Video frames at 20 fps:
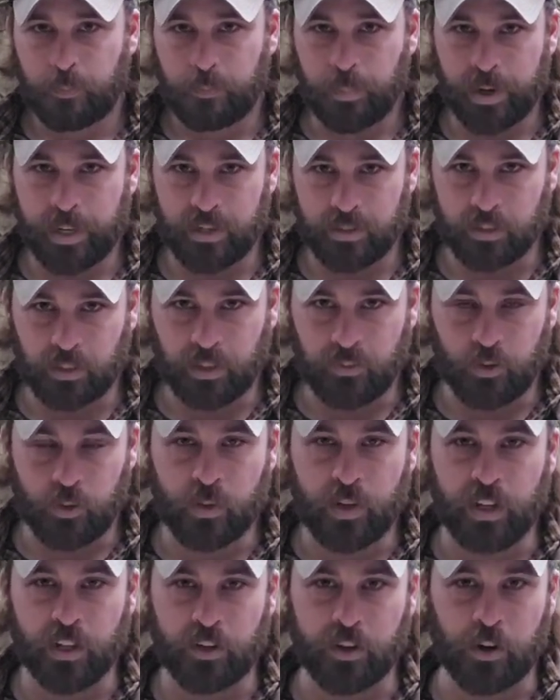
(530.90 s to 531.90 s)
Basically, if
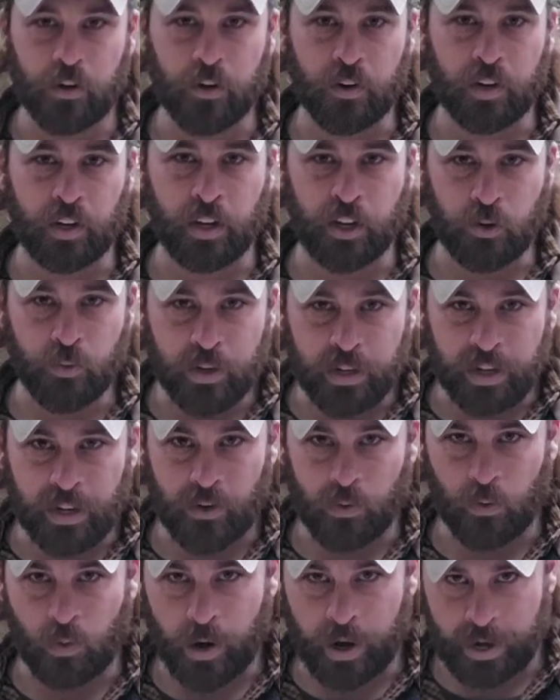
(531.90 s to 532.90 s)
you need a tourniquet, you need
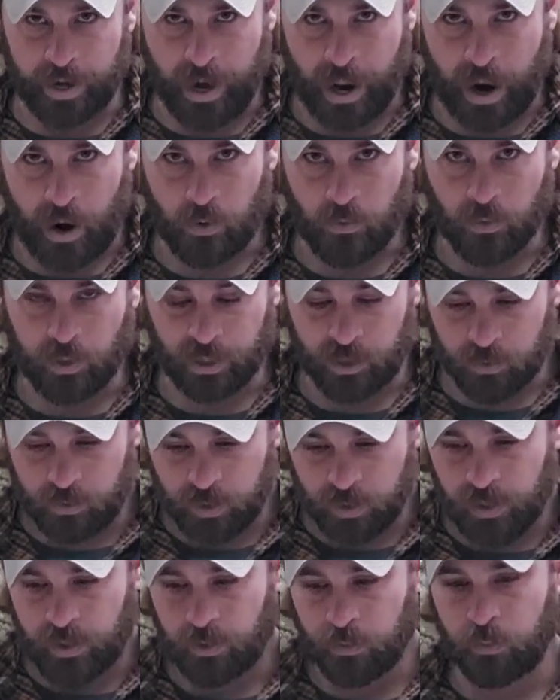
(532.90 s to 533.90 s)
it right now. Like you
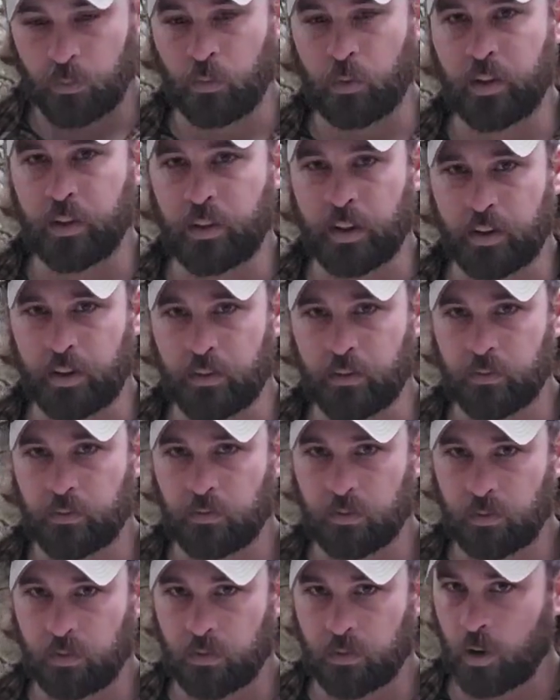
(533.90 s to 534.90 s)
need it within
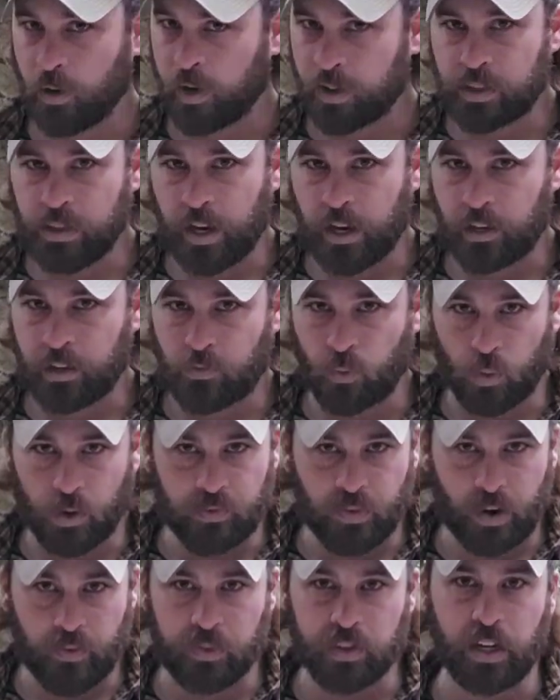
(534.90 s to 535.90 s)
30 seconds,
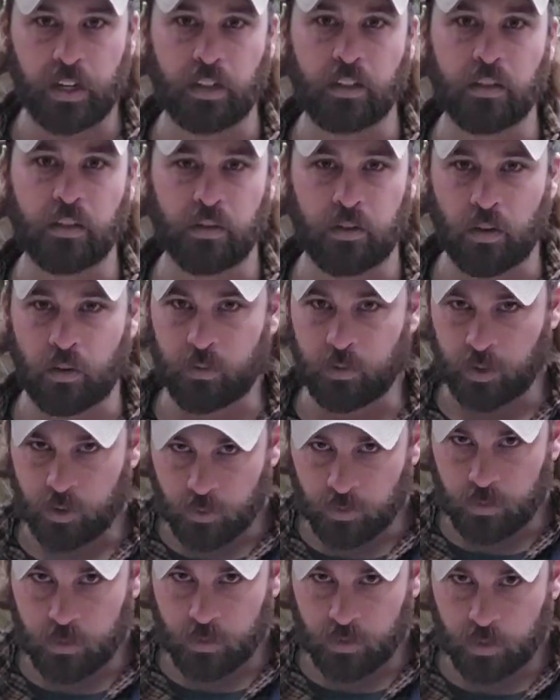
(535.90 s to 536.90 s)
45 seconds. You know,
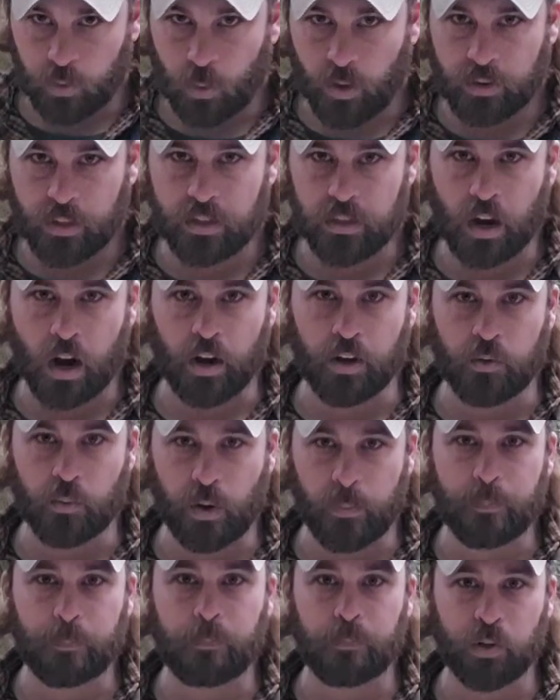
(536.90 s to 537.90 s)
you want this on, you
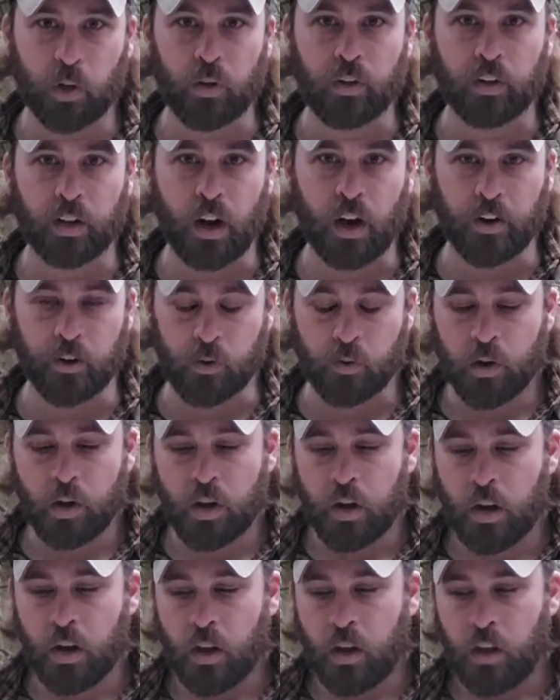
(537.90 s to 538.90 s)
want a tourniquet on you.
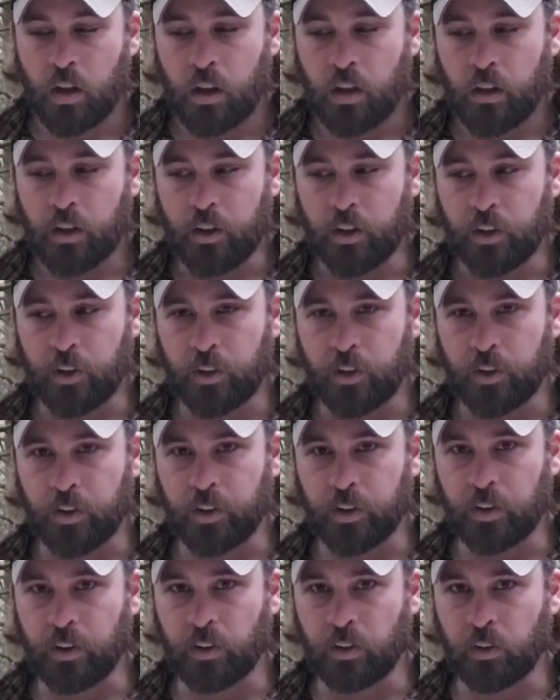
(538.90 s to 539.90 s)
You're
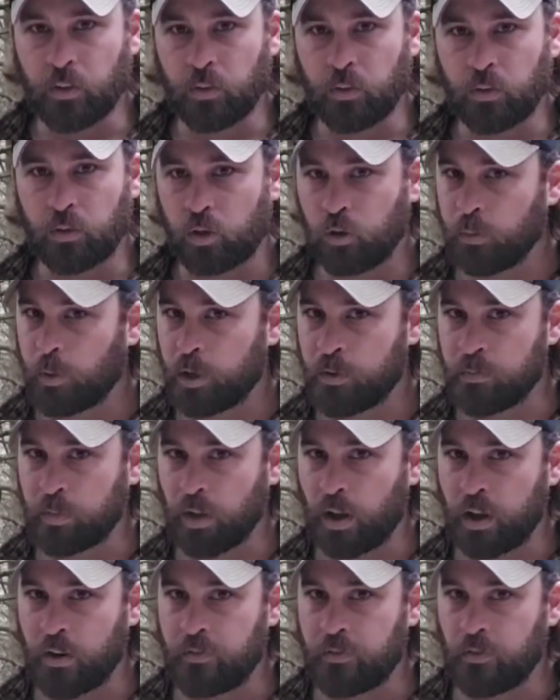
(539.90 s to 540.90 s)
going to lose too much
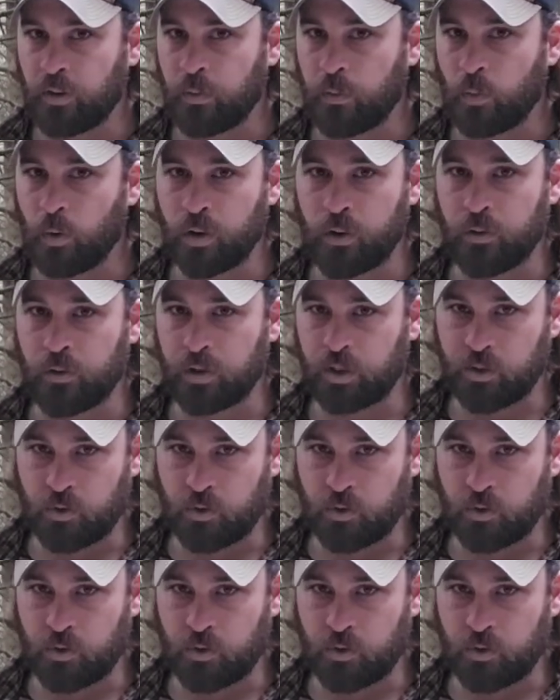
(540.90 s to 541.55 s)
blood from one of those